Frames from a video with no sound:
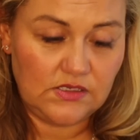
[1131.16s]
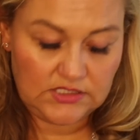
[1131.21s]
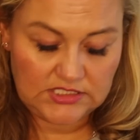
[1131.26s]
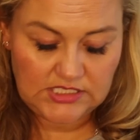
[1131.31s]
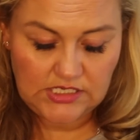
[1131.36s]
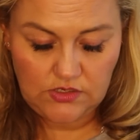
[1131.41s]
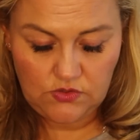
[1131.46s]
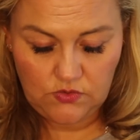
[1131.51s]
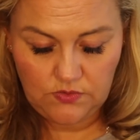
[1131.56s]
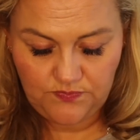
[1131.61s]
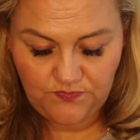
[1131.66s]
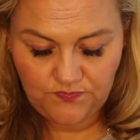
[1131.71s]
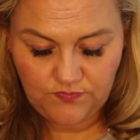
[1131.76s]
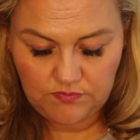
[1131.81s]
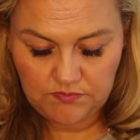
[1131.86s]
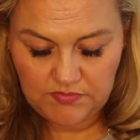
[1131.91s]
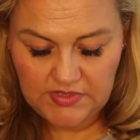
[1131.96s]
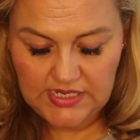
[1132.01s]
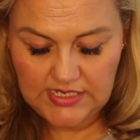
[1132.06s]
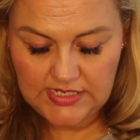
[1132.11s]
So,
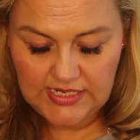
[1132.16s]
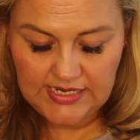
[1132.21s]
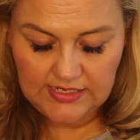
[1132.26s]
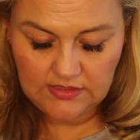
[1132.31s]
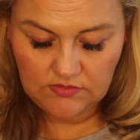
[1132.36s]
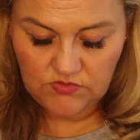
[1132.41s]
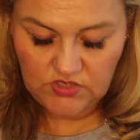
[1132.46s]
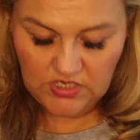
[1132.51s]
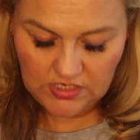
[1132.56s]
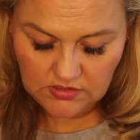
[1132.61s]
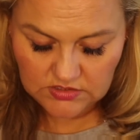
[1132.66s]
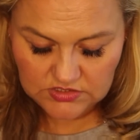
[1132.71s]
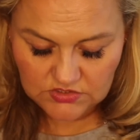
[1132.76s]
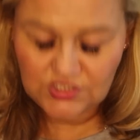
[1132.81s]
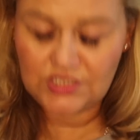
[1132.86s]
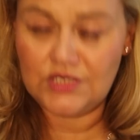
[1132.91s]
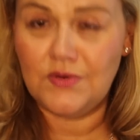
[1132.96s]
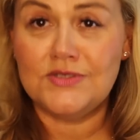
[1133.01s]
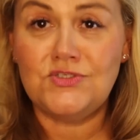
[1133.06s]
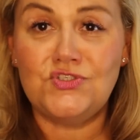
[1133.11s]
but in answer
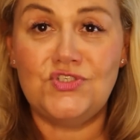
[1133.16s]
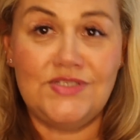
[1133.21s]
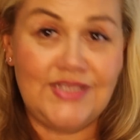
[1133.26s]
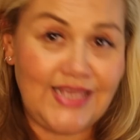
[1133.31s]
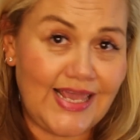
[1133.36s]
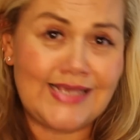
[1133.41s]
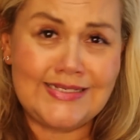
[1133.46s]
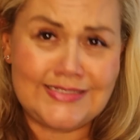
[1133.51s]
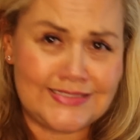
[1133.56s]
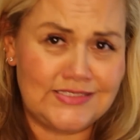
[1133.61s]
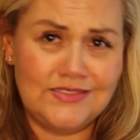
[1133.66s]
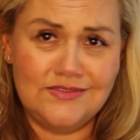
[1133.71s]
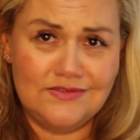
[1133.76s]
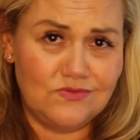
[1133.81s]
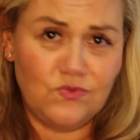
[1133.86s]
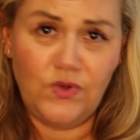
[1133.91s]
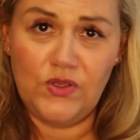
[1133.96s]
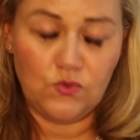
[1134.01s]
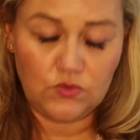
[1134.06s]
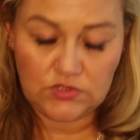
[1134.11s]
to your question, yes,
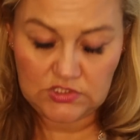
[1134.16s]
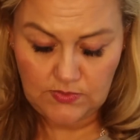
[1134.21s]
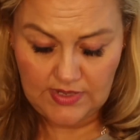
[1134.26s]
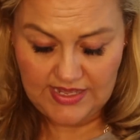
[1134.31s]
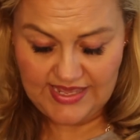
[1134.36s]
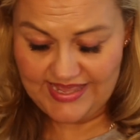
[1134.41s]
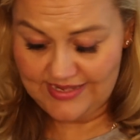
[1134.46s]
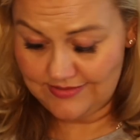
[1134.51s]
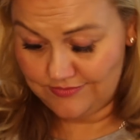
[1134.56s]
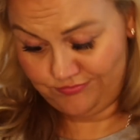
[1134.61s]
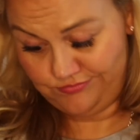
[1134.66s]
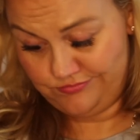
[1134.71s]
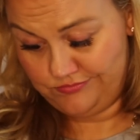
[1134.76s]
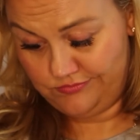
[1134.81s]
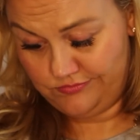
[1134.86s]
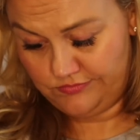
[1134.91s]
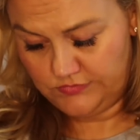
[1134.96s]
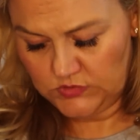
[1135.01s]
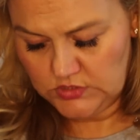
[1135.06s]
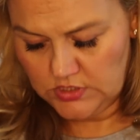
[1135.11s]
we all swear.
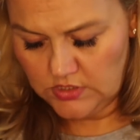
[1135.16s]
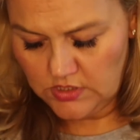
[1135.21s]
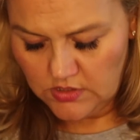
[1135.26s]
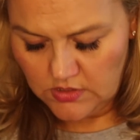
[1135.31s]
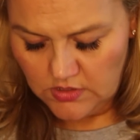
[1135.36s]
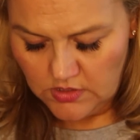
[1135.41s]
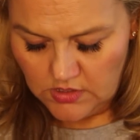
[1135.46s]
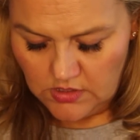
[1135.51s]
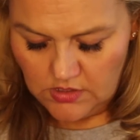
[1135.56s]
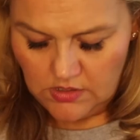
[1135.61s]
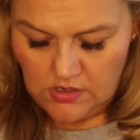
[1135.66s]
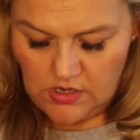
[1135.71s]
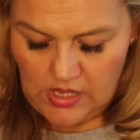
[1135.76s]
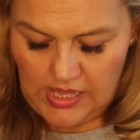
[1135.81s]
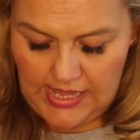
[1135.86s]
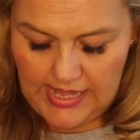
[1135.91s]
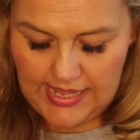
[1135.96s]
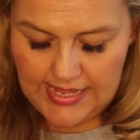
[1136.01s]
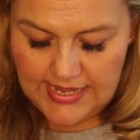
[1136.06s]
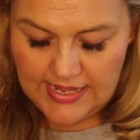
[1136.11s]

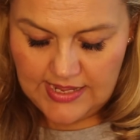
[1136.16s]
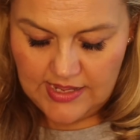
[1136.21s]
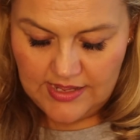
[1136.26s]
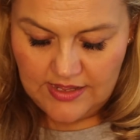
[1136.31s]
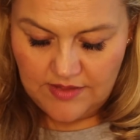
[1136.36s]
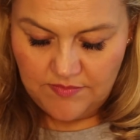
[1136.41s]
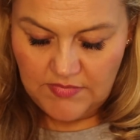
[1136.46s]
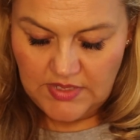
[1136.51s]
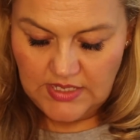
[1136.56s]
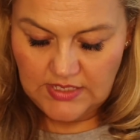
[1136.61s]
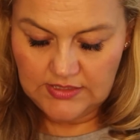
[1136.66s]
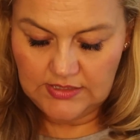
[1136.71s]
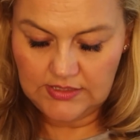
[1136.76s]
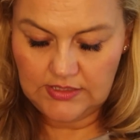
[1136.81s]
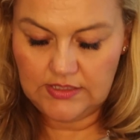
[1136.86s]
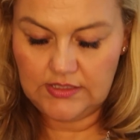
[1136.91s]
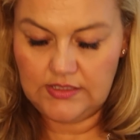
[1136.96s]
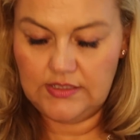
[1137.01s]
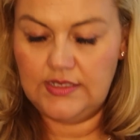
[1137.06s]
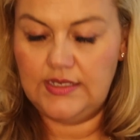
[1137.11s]

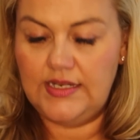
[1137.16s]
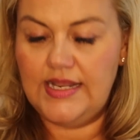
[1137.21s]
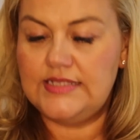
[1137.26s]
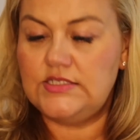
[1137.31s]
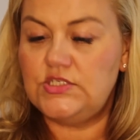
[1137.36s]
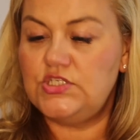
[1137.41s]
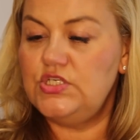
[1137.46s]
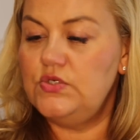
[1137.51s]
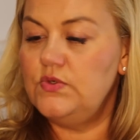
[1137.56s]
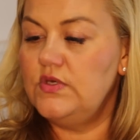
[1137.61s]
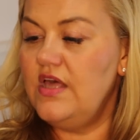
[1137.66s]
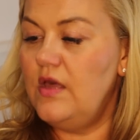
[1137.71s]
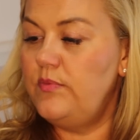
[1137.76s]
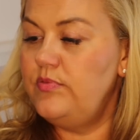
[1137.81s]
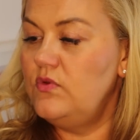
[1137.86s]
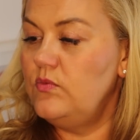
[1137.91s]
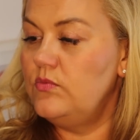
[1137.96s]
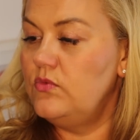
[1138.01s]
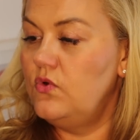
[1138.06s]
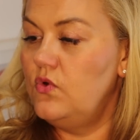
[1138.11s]
Let's do a
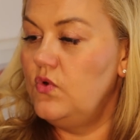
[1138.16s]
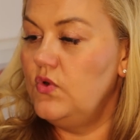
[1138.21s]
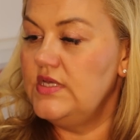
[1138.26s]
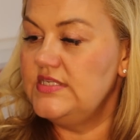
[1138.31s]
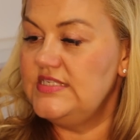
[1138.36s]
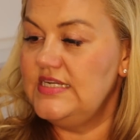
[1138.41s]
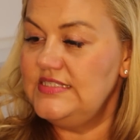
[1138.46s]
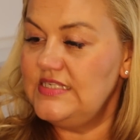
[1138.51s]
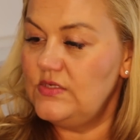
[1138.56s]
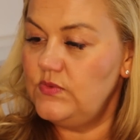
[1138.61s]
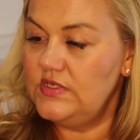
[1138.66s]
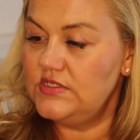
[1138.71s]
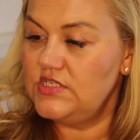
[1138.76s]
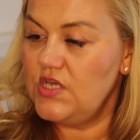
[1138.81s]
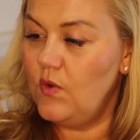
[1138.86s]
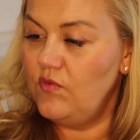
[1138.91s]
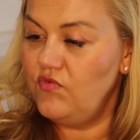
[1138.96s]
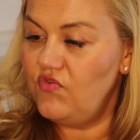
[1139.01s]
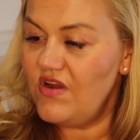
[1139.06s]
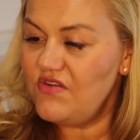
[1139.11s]
couple more because I don't want it to
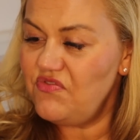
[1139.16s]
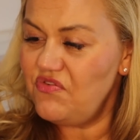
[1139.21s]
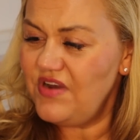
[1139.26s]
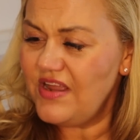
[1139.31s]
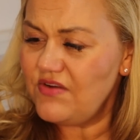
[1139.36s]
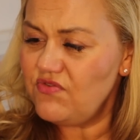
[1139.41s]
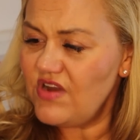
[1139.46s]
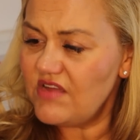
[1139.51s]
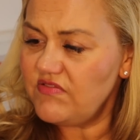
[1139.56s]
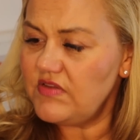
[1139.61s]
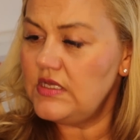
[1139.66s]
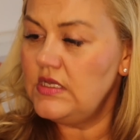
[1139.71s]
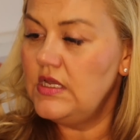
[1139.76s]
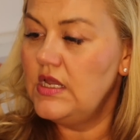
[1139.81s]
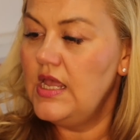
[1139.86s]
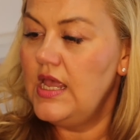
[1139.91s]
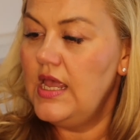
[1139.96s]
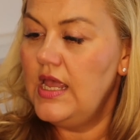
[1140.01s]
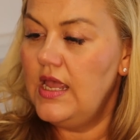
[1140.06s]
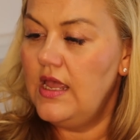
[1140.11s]
go on forever and ever and
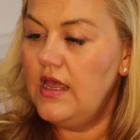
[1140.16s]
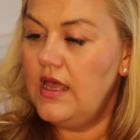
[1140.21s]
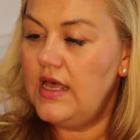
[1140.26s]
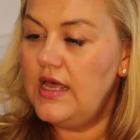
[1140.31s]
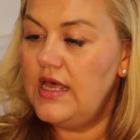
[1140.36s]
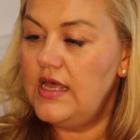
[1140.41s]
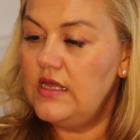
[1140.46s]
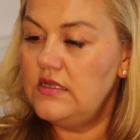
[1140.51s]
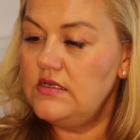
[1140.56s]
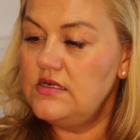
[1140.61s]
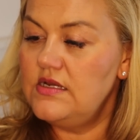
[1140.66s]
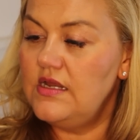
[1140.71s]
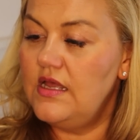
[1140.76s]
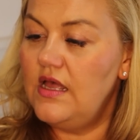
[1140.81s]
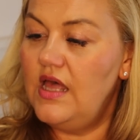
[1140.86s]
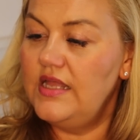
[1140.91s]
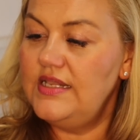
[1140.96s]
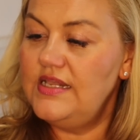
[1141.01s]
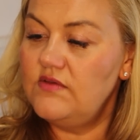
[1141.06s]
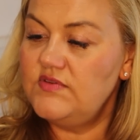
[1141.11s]
ever.
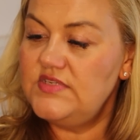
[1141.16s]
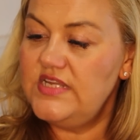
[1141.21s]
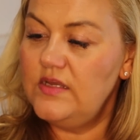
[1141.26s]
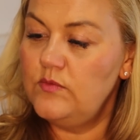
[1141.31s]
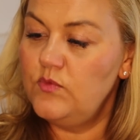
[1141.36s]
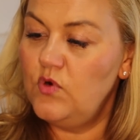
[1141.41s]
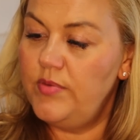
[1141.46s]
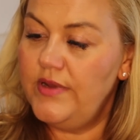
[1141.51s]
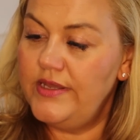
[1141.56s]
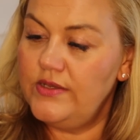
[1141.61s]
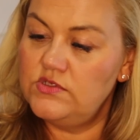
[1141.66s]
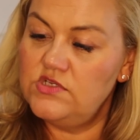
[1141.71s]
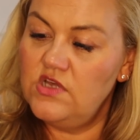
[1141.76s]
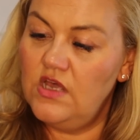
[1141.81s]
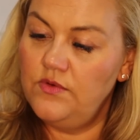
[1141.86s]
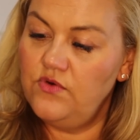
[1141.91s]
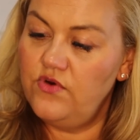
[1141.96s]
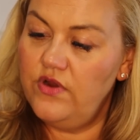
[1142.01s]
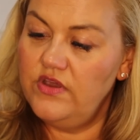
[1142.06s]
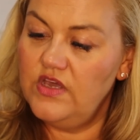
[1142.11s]
I'd love to hear more about your
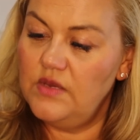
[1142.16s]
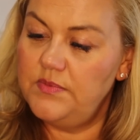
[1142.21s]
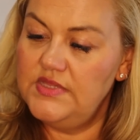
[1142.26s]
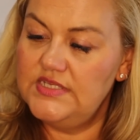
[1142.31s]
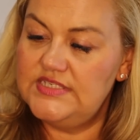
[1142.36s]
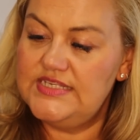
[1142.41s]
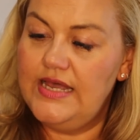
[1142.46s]
time growing up in the